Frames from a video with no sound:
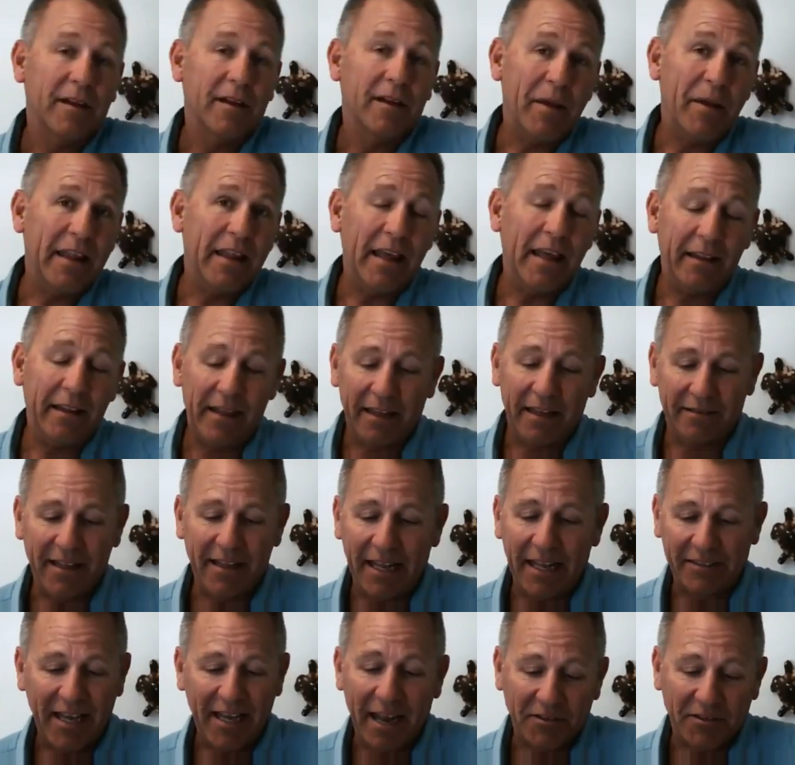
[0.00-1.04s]
I mean,
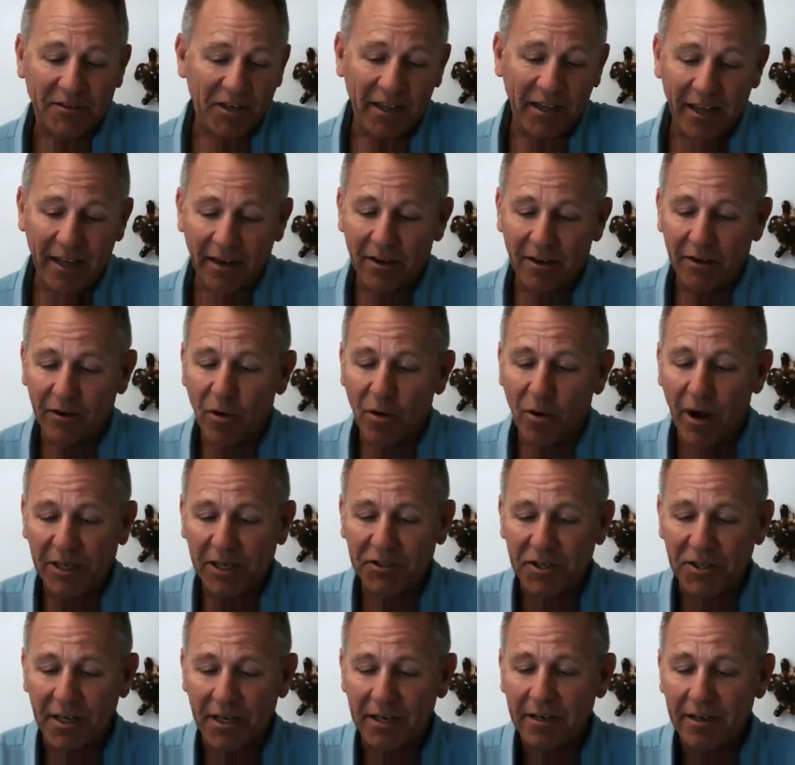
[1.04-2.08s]
that's actually a good
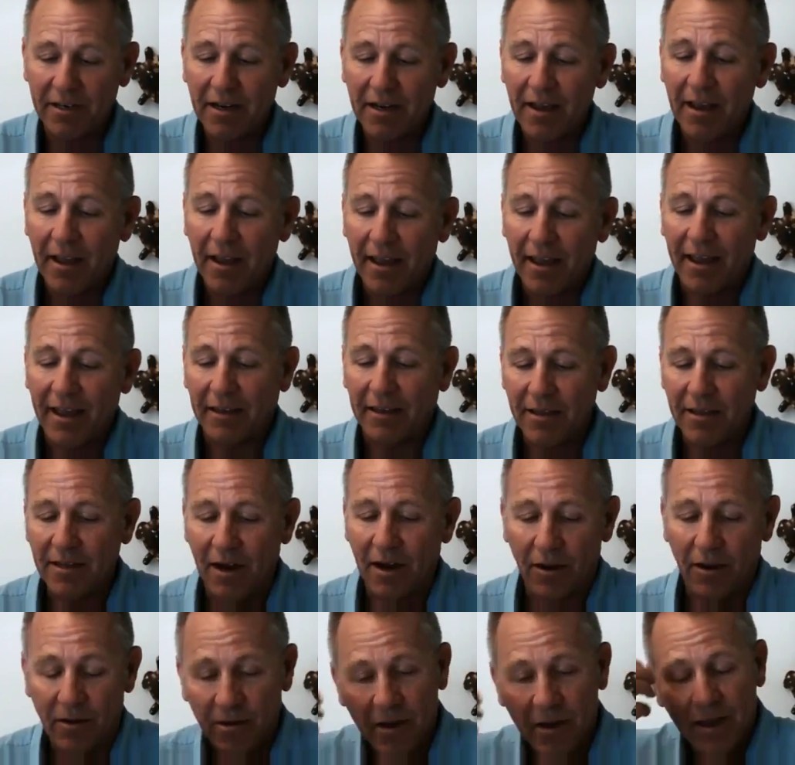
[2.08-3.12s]
question.
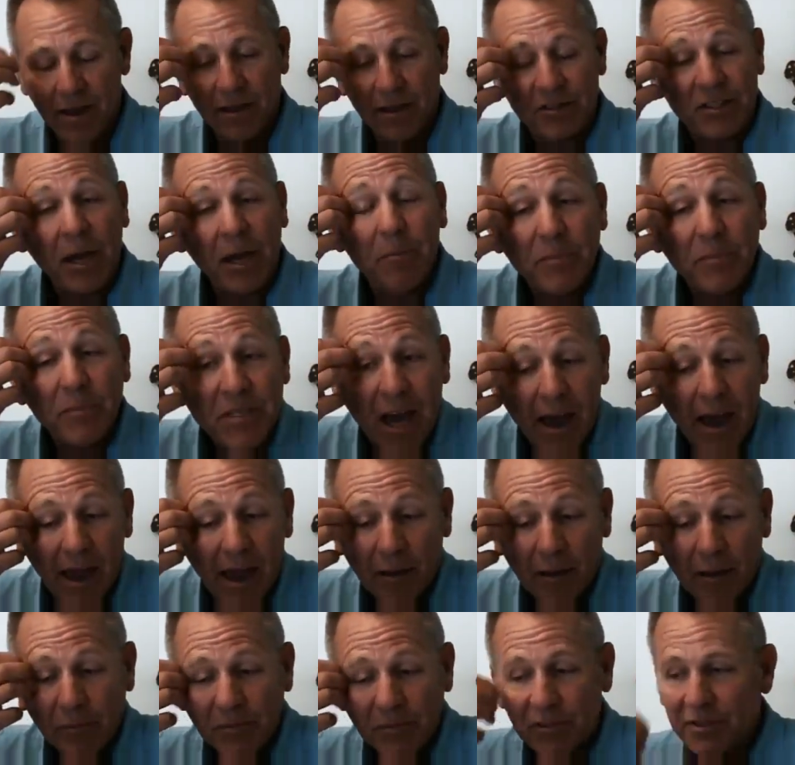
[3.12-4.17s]

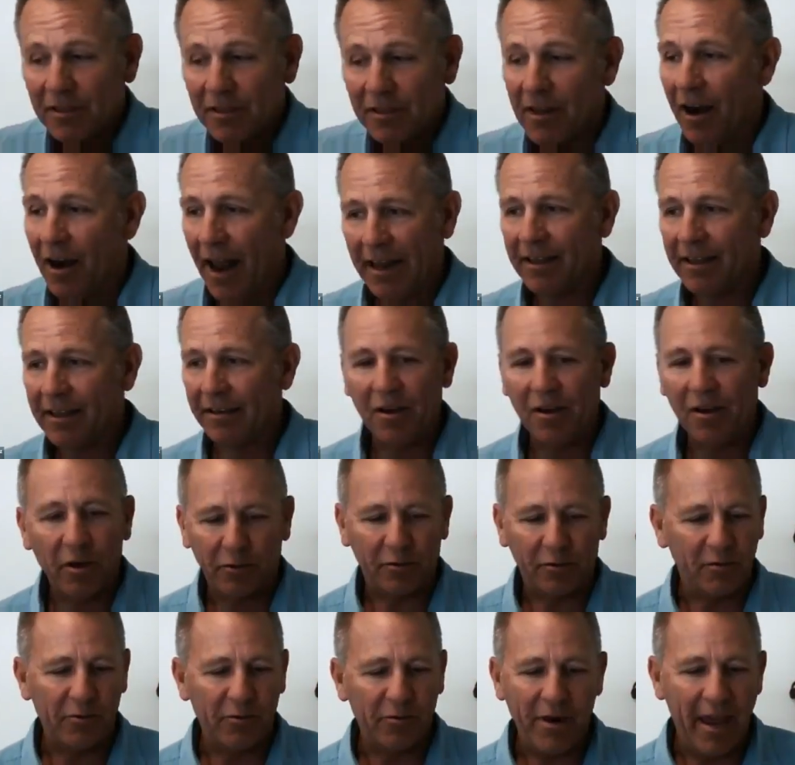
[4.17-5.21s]
Sometimes, I could go
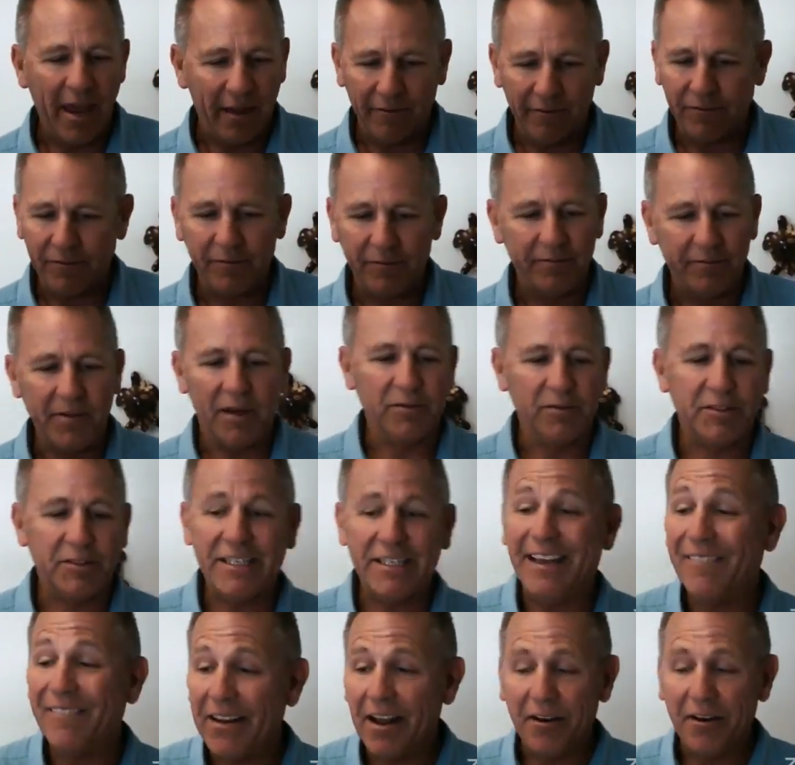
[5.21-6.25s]
through, we have,
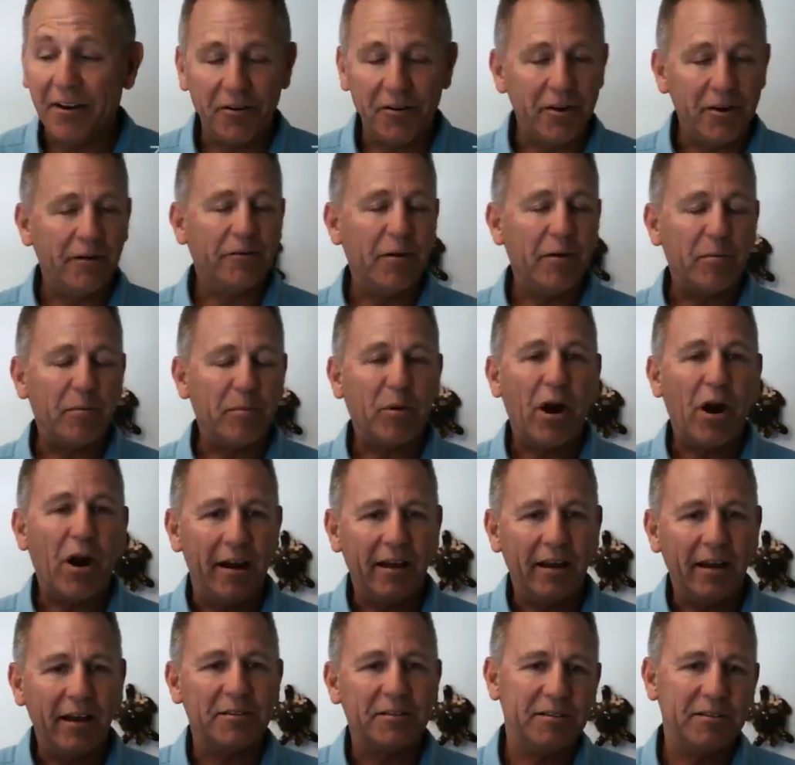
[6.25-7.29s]
700 different
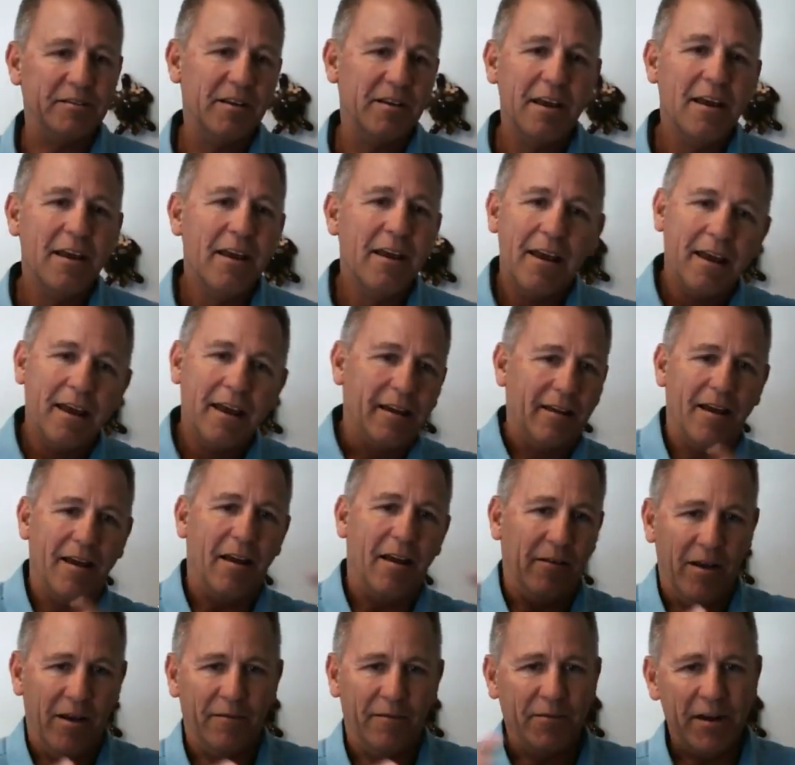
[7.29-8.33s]
products
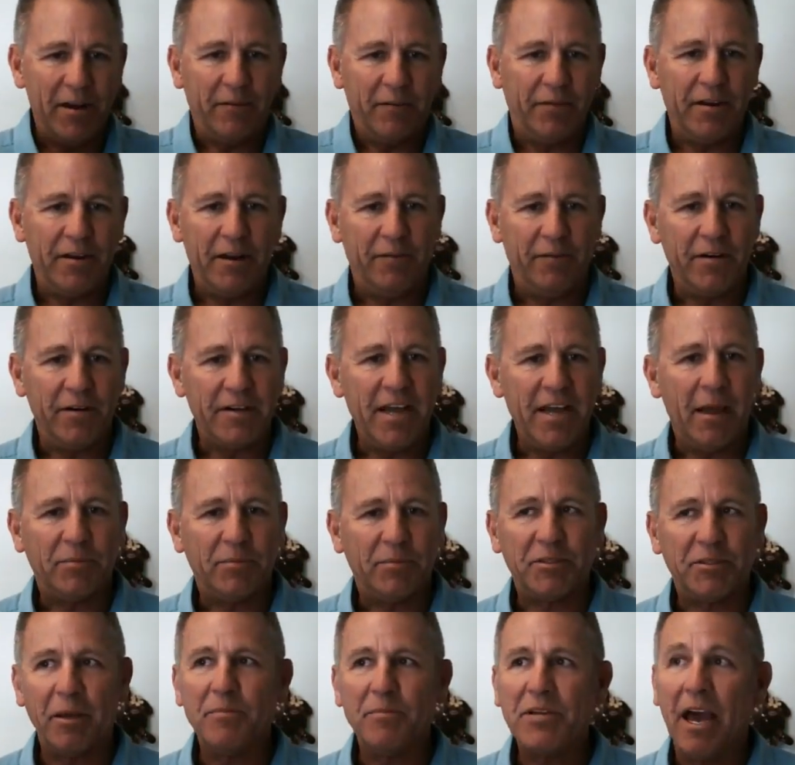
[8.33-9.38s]
of different types.
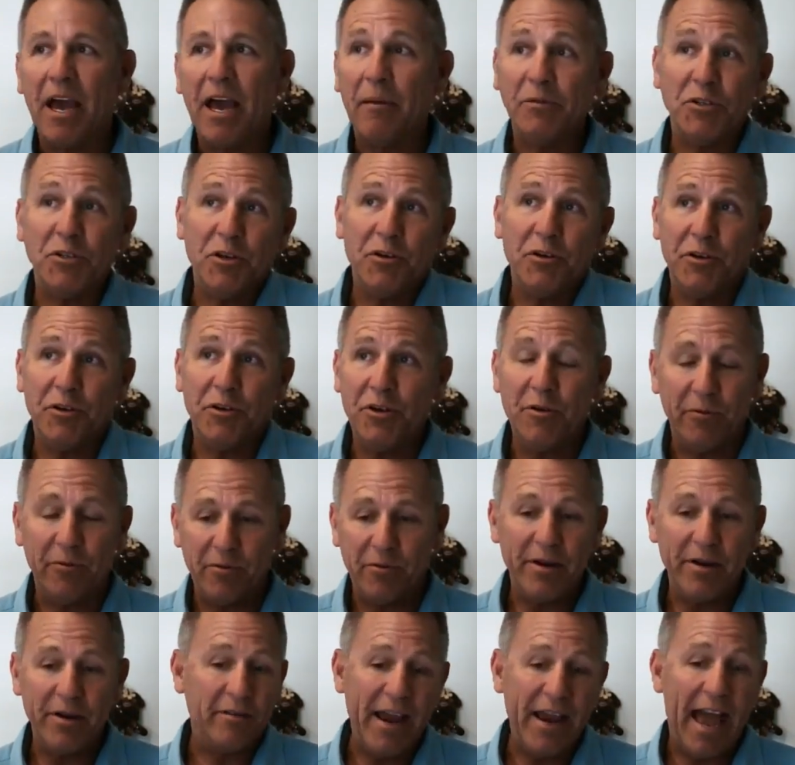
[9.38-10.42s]
Sometimes
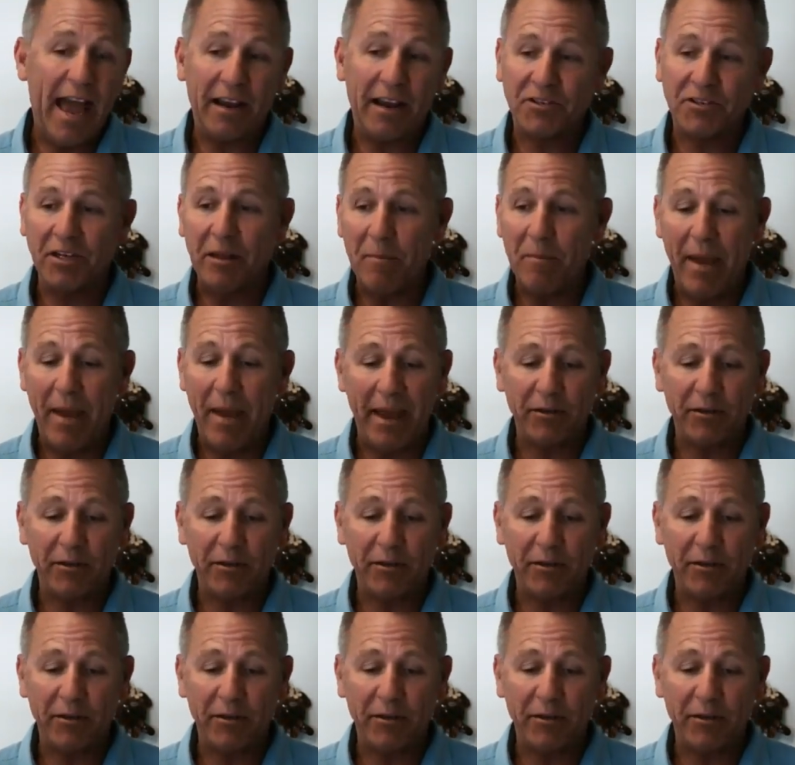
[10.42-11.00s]
we actually make